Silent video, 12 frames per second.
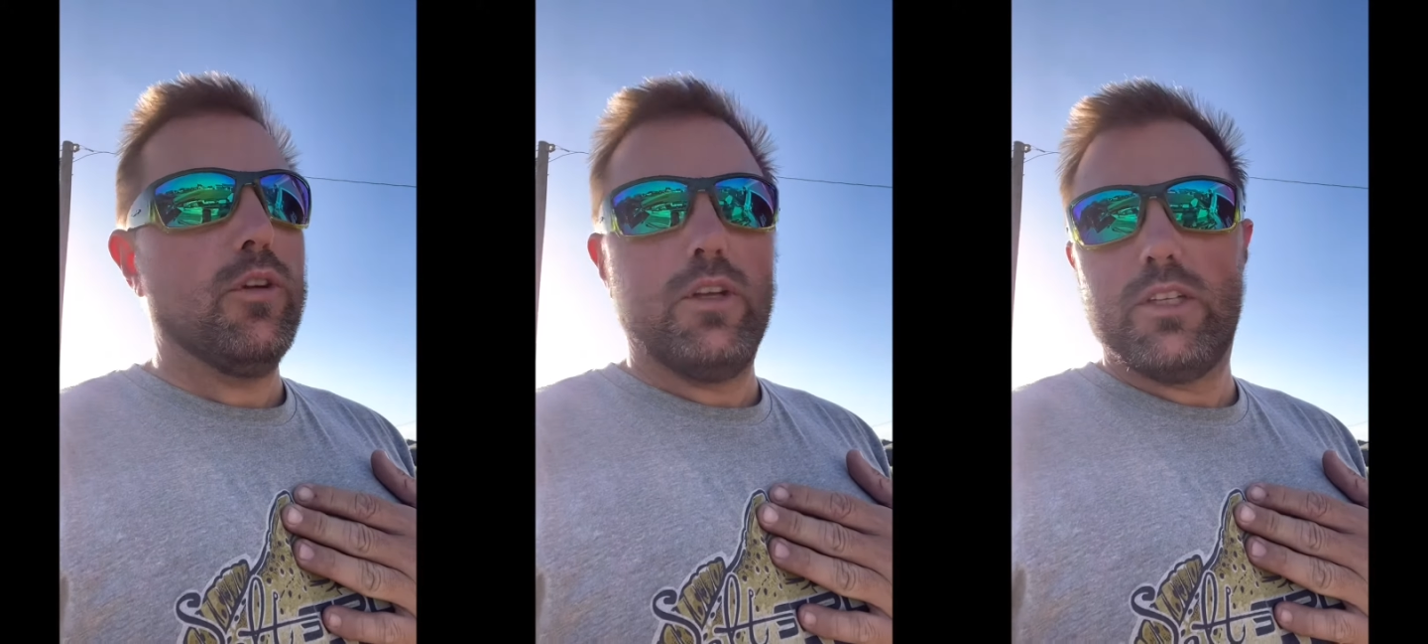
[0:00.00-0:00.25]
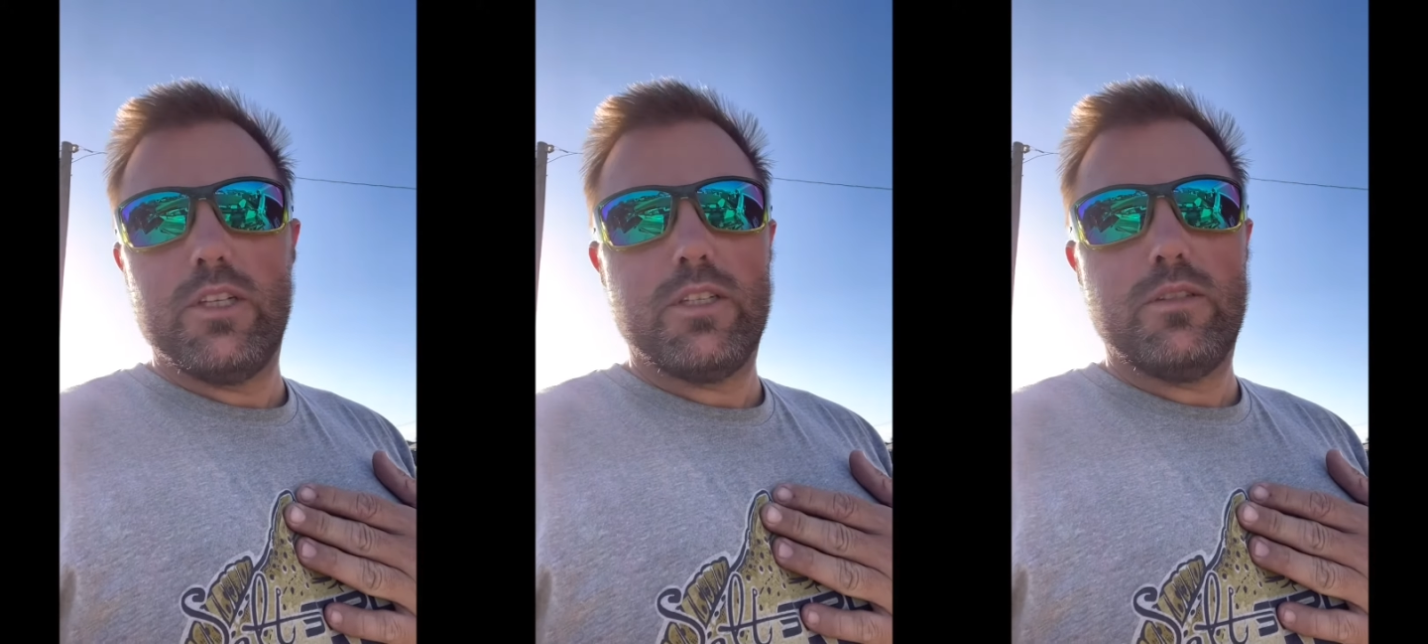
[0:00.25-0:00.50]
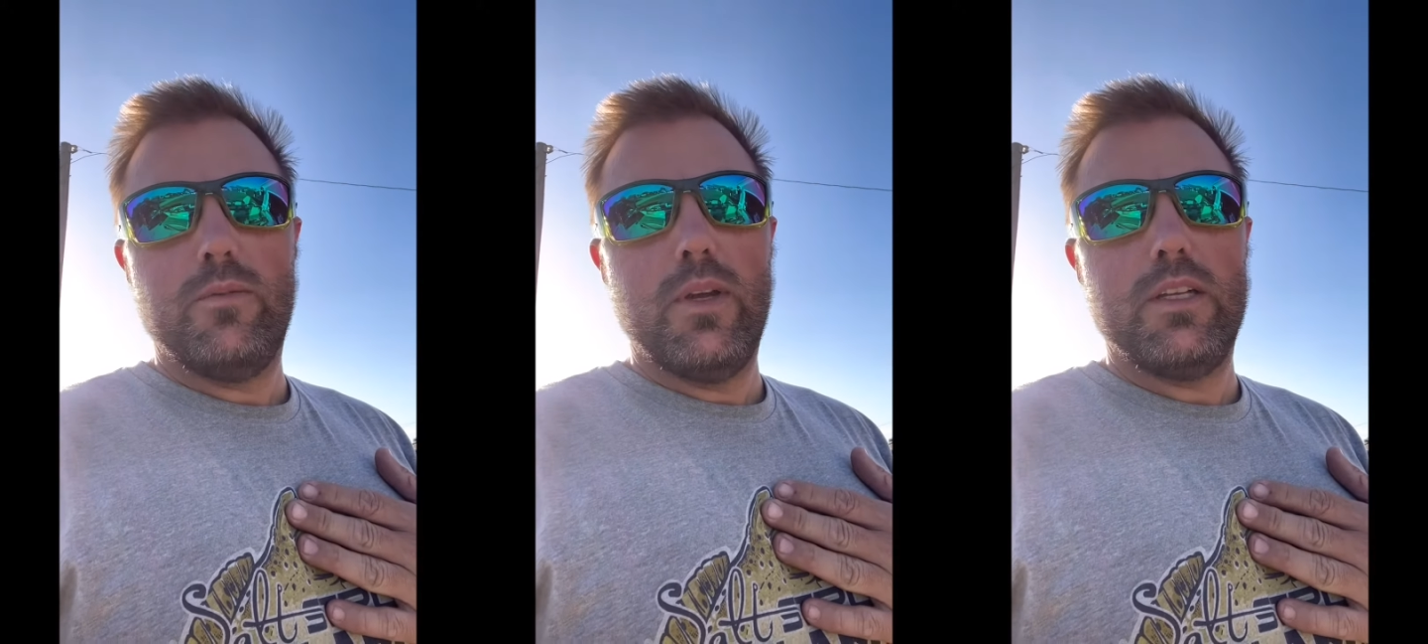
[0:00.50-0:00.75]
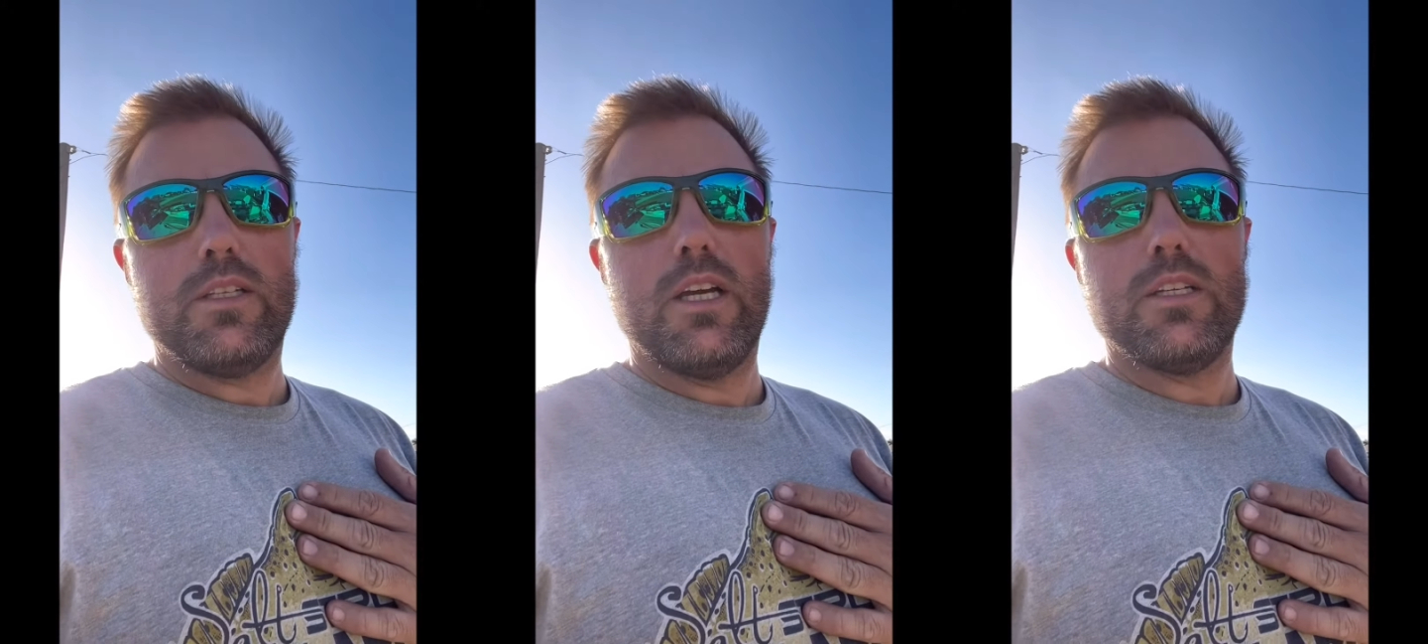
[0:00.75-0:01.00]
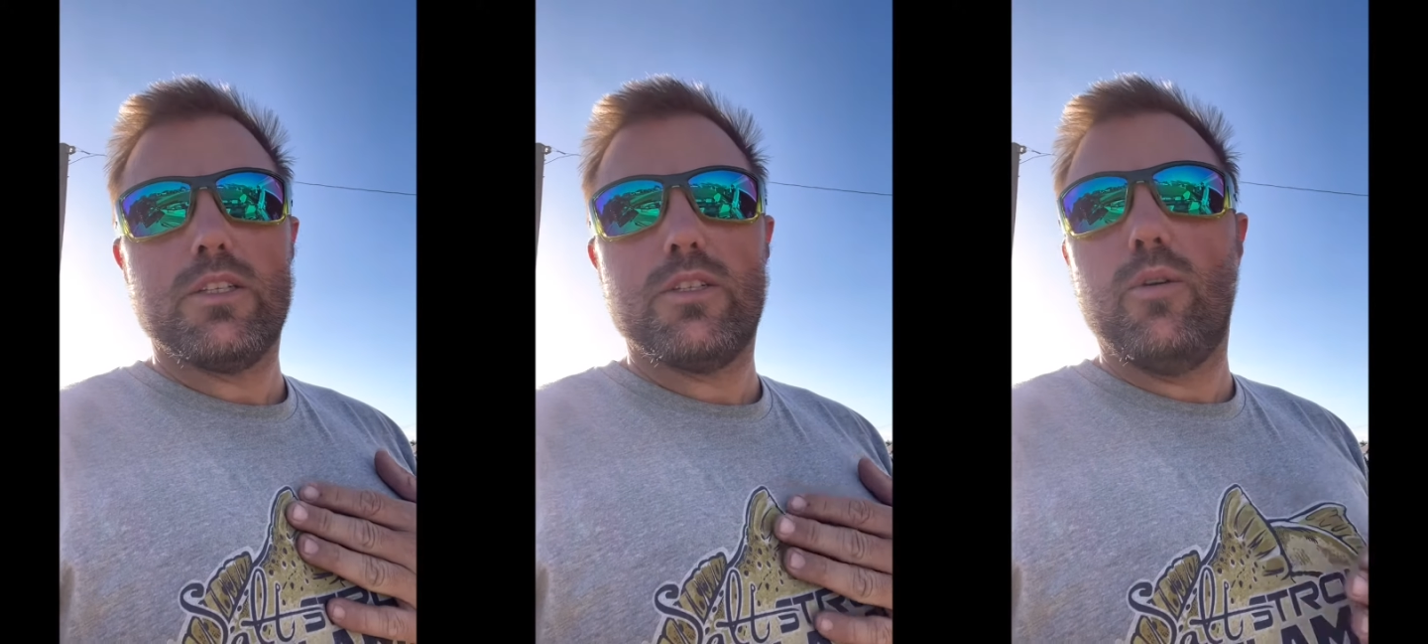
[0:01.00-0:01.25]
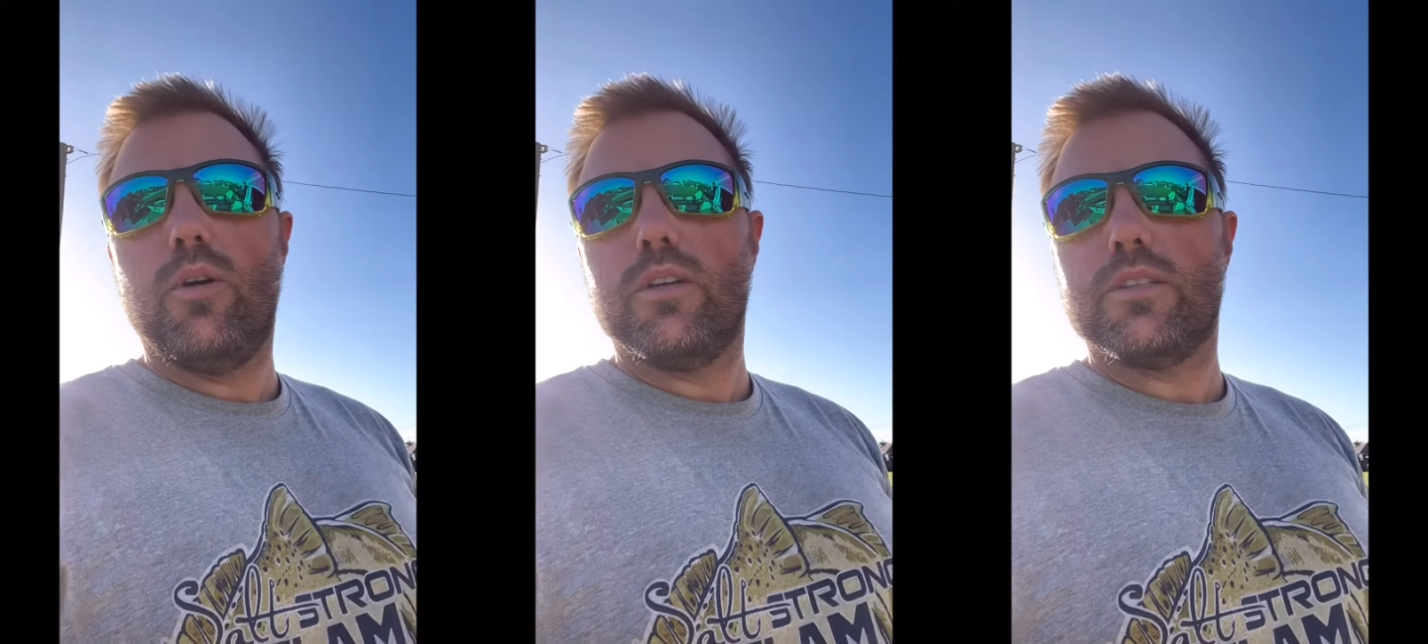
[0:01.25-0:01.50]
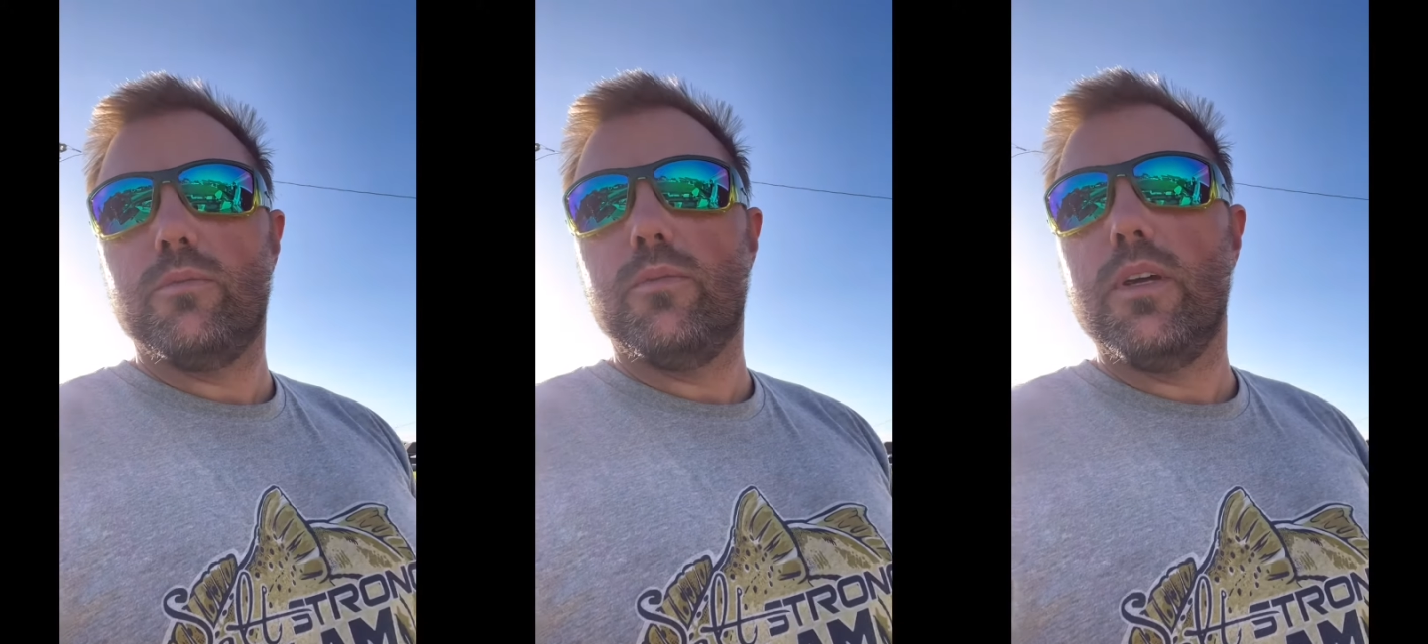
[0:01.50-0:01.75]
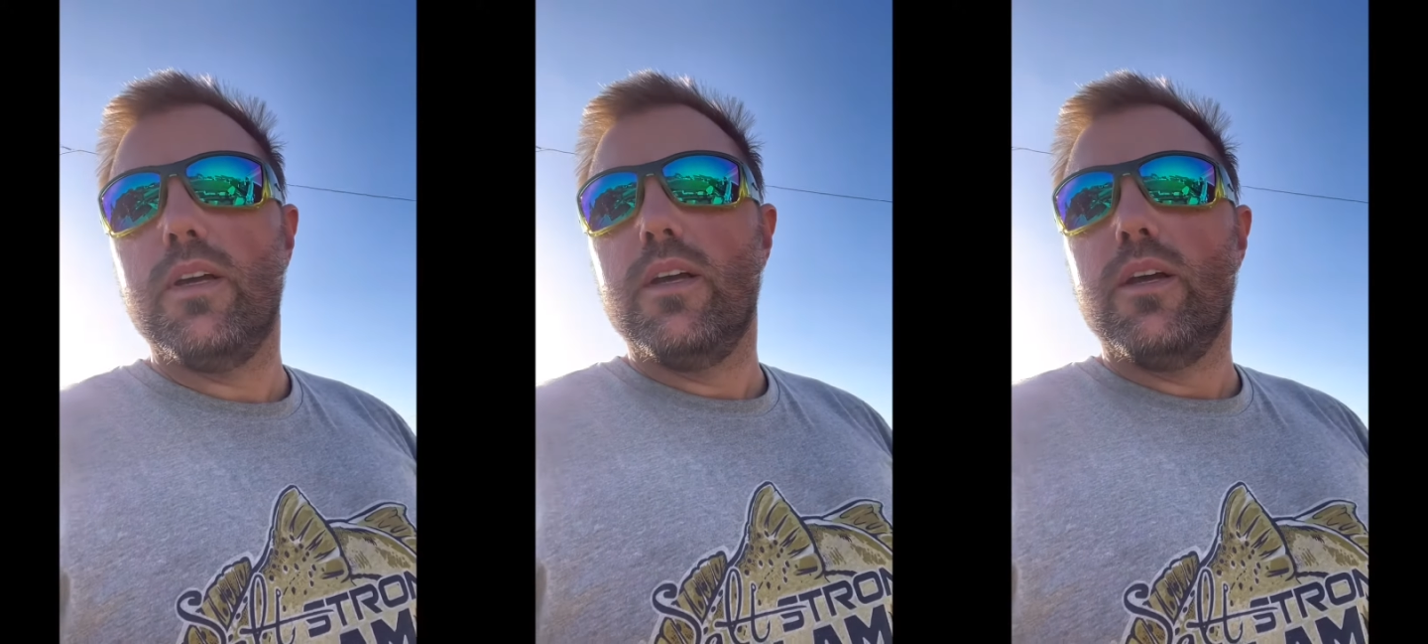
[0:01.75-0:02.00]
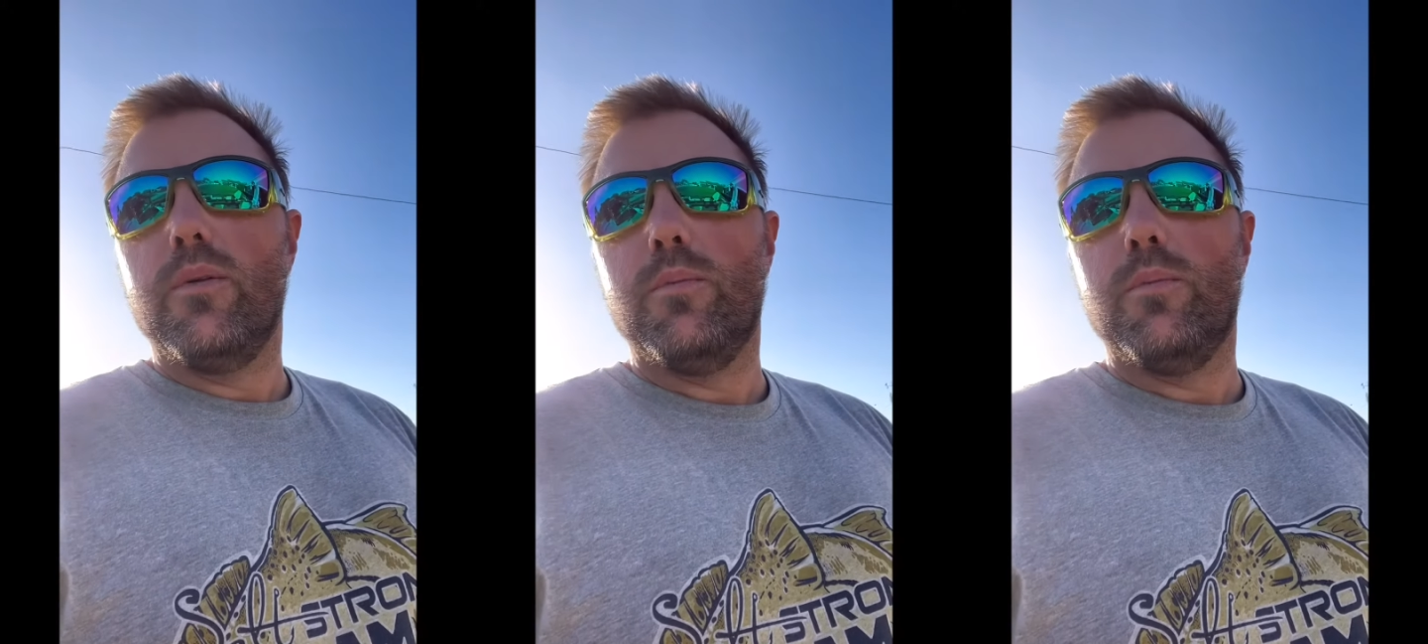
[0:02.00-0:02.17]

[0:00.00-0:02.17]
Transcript: I just, man, these guys are so awesome.